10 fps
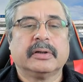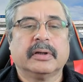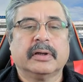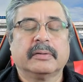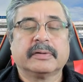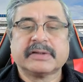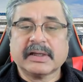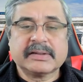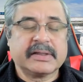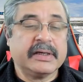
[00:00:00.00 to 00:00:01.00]

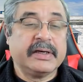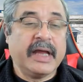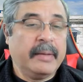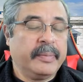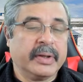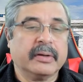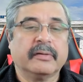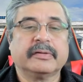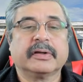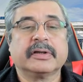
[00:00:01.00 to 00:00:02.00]
results in damping
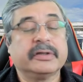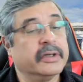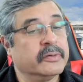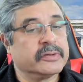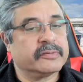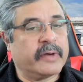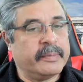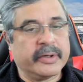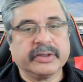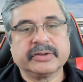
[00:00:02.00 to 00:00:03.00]
of the continuous
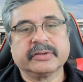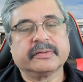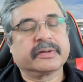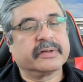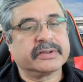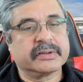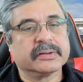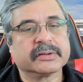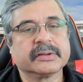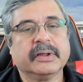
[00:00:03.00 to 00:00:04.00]
vibration of the
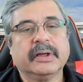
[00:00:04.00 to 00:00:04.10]
crystals,